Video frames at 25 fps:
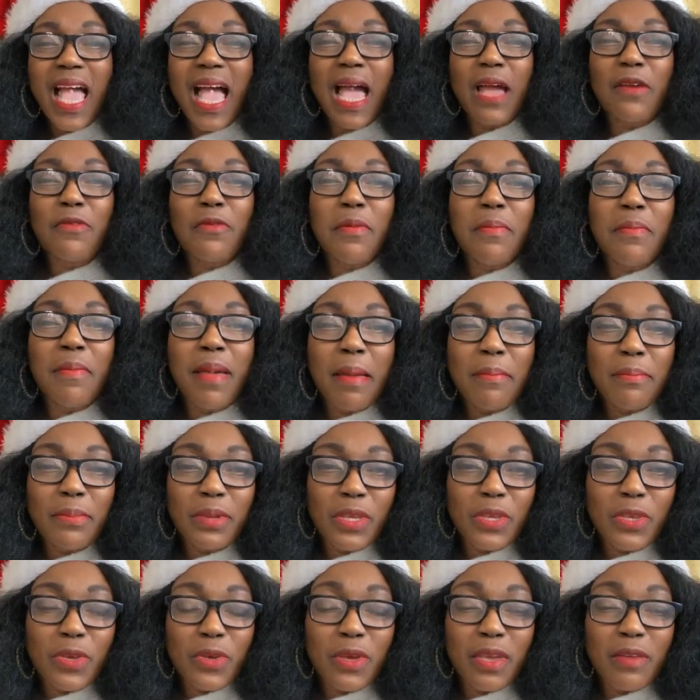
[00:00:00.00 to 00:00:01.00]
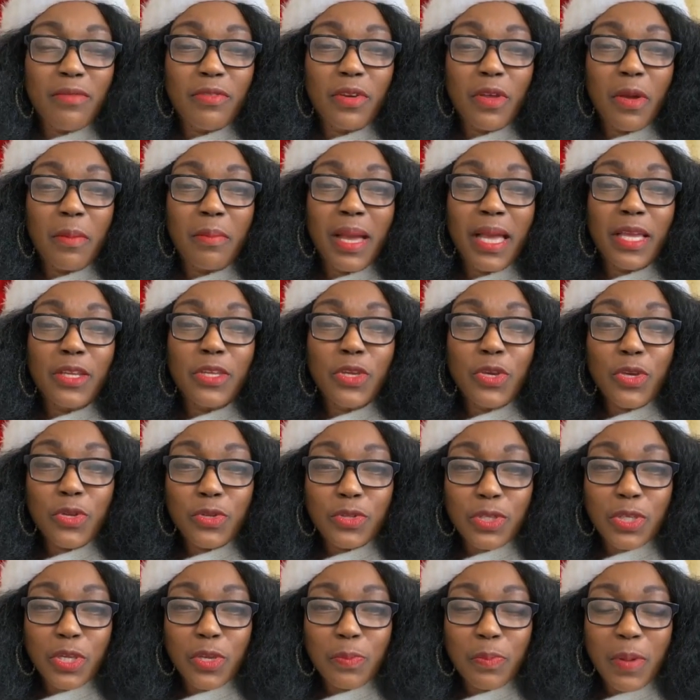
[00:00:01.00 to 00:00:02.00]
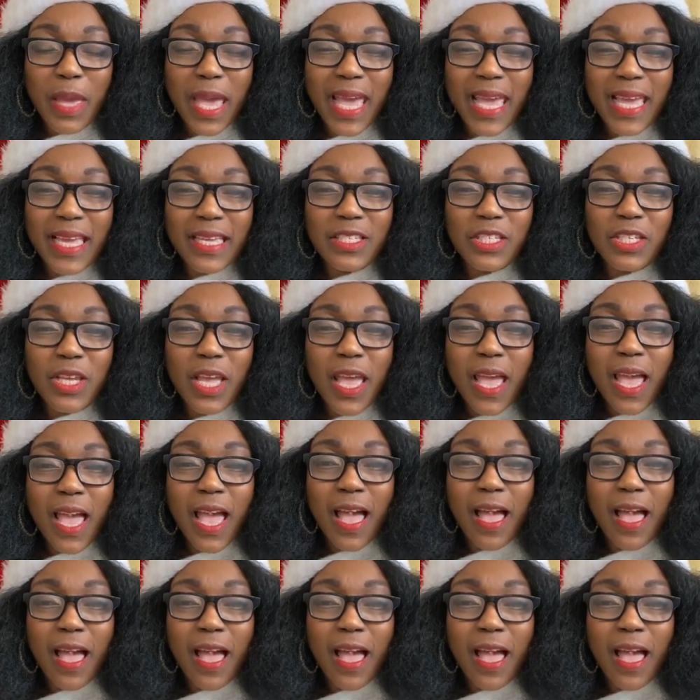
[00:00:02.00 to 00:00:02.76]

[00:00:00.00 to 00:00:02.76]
I remember you even on my YouTube page,